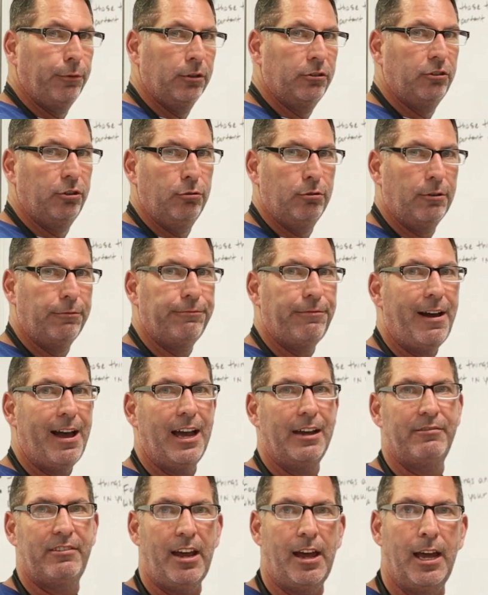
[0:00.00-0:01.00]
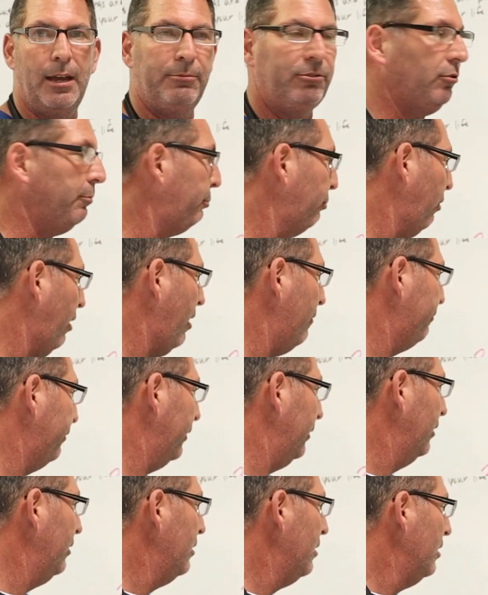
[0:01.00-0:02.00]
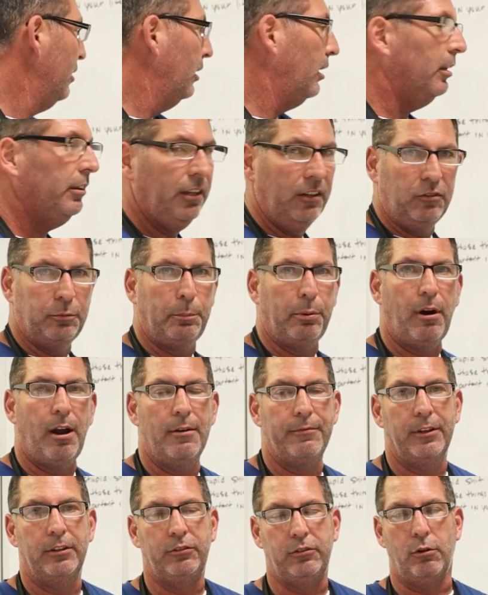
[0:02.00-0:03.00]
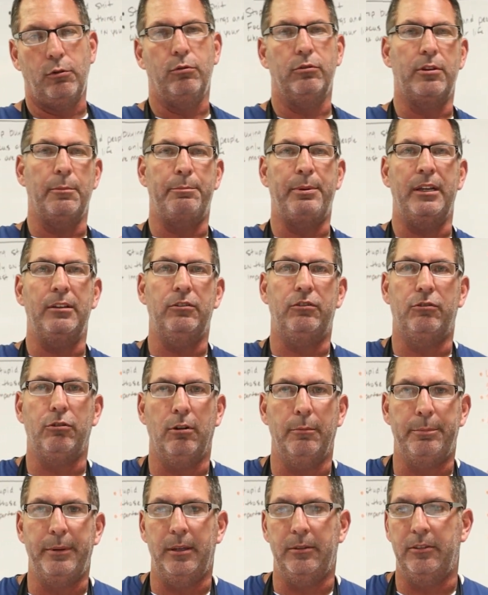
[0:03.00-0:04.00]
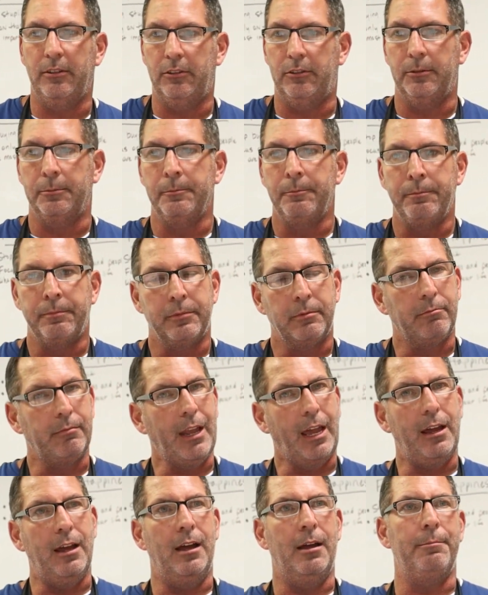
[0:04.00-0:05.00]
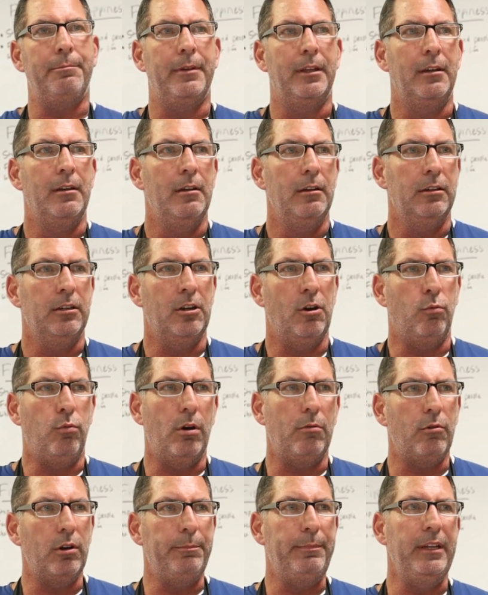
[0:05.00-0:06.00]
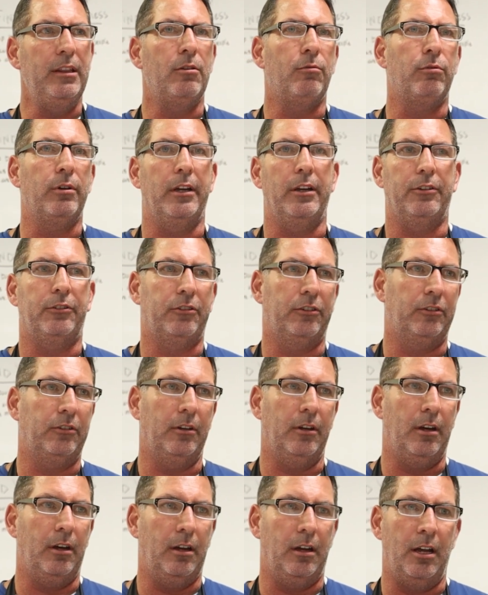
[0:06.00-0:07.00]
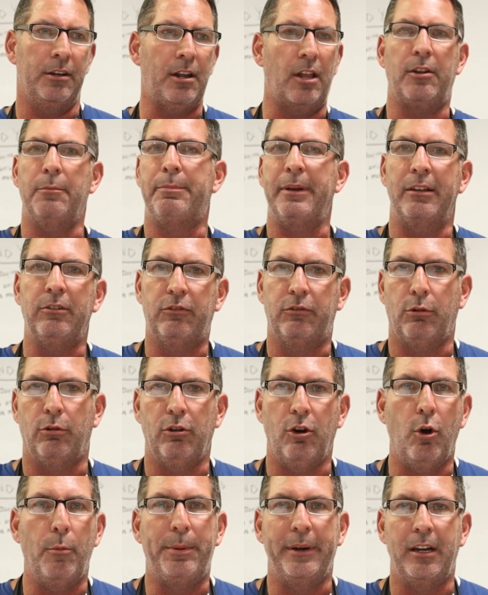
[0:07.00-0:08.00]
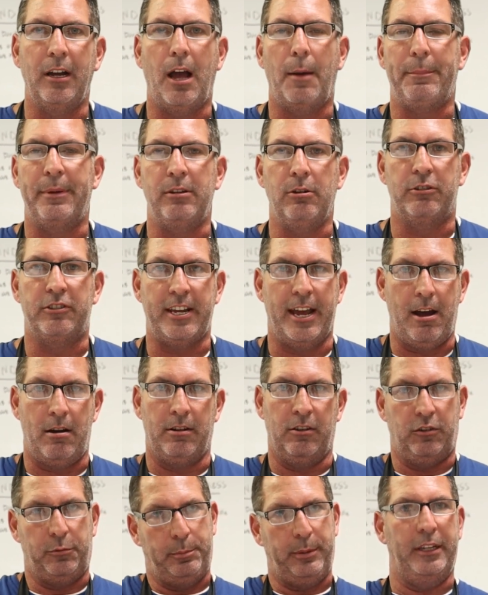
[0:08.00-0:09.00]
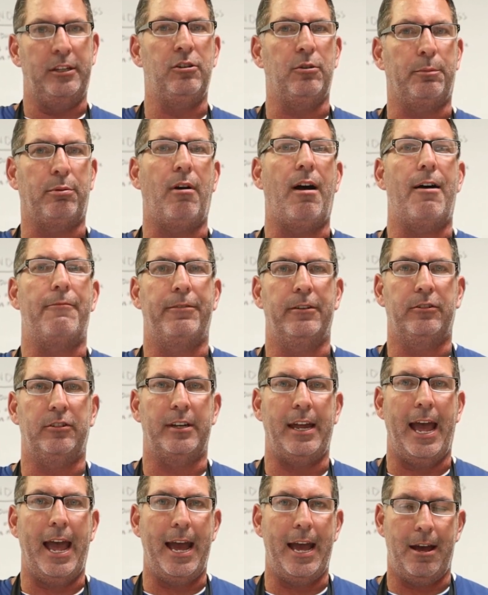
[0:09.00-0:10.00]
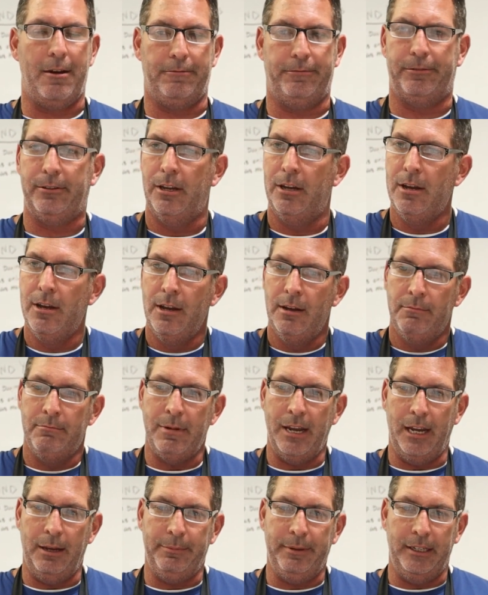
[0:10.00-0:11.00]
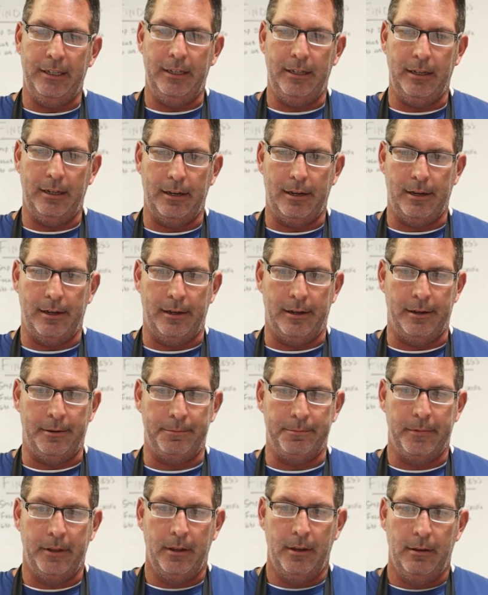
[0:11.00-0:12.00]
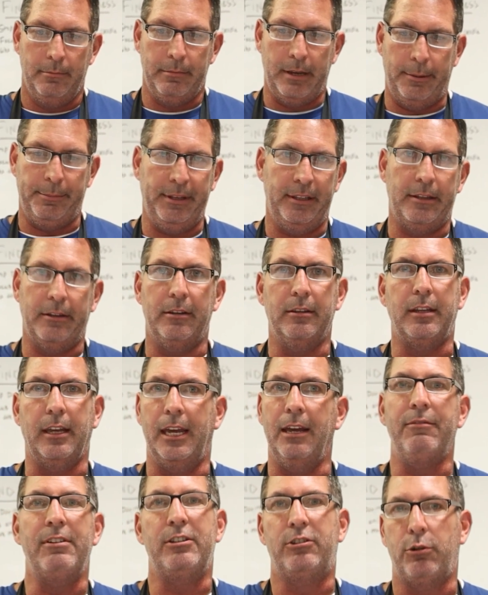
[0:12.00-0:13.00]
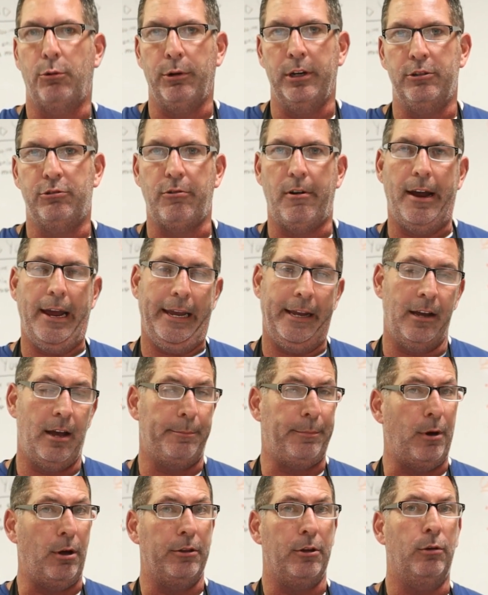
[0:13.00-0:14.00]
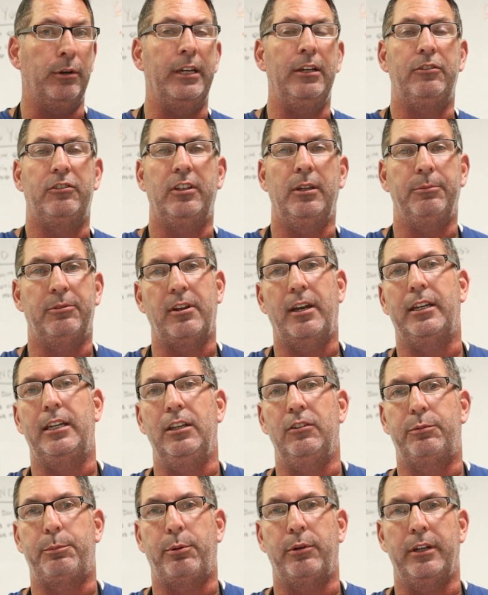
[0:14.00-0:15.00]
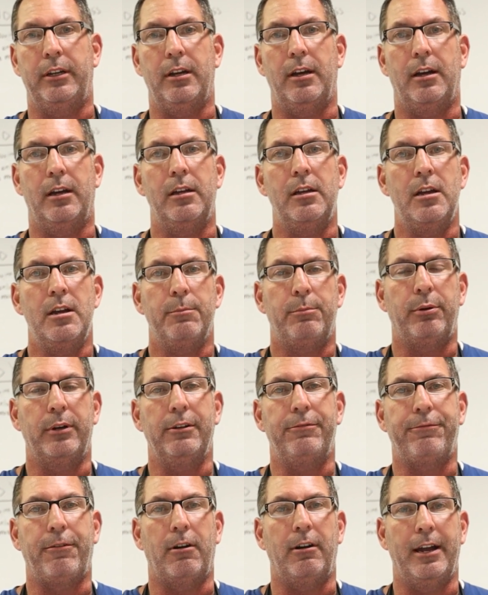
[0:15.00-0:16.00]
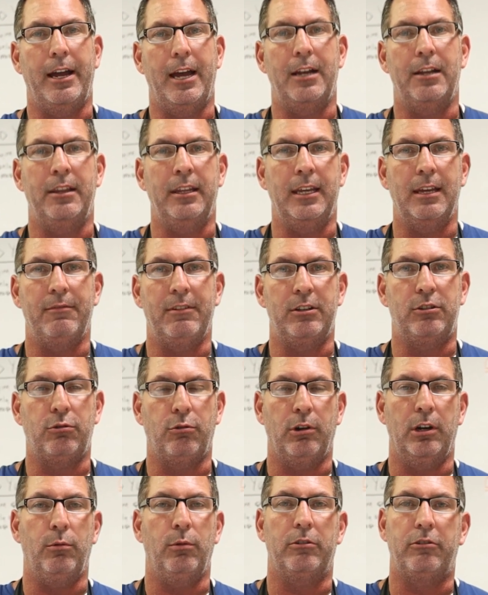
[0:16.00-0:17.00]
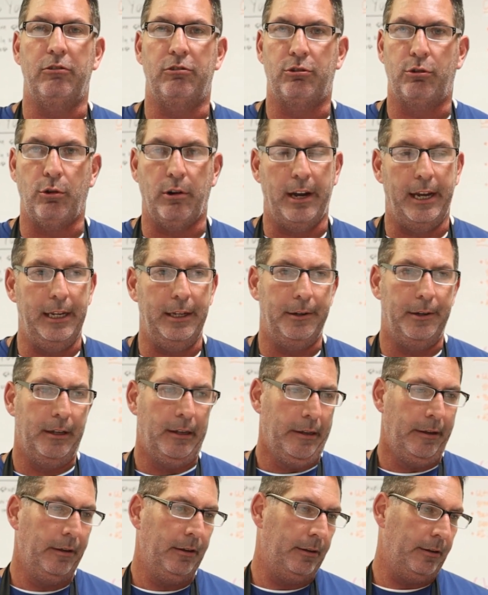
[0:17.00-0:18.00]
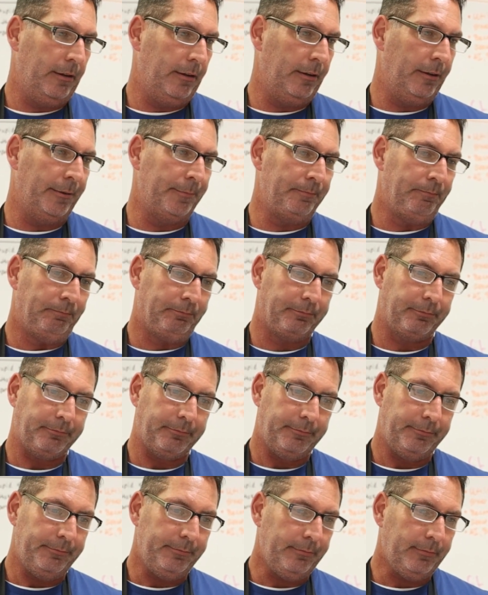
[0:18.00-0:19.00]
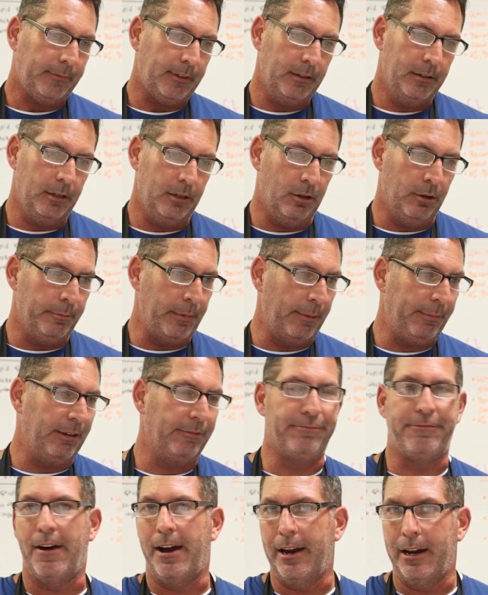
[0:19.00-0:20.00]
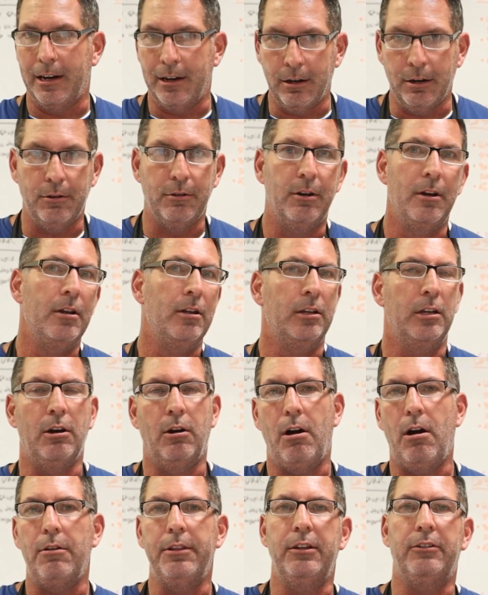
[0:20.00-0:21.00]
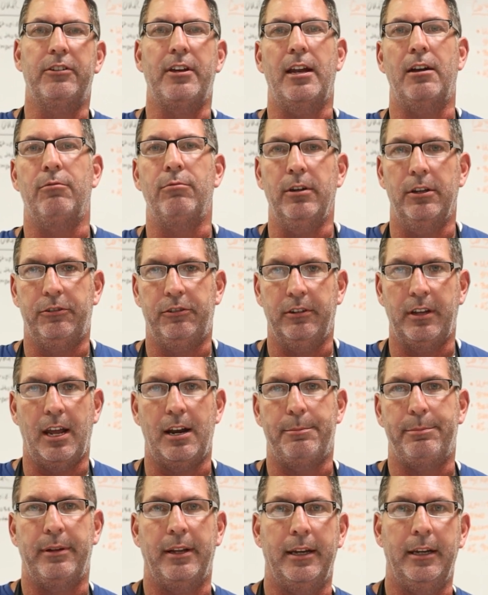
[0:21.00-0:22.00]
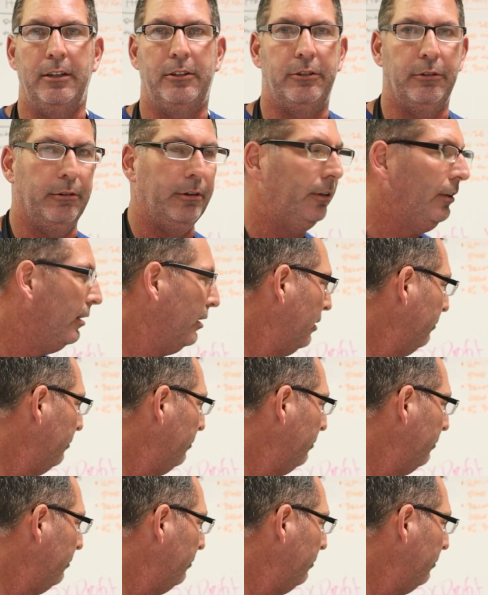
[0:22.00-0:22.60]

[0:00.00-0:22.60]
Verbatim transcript: for two to five times your profit. This profit, so the bin store business, Um, you know, what would be the risks? Uh, another bin store opening up in your town and splitting your profits in half. Maybe, um, maybe the, the inventory drying up, although he seems like he's pretty, uh, pretty far ahead of the inventory, which is great. Um, you know, maybe fire, you know, all these kind of risks have got to play into it.